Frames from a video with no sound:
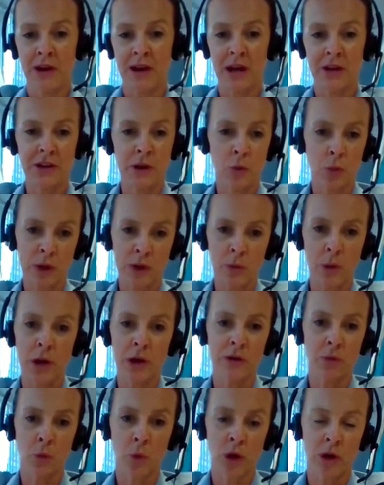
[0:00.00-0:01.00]
and then we
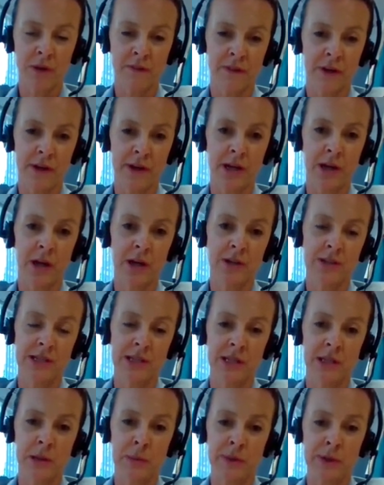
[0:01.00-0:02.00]
work very
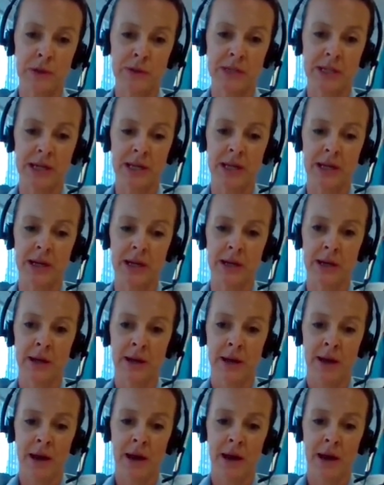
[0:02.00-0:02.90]
closely in the building here.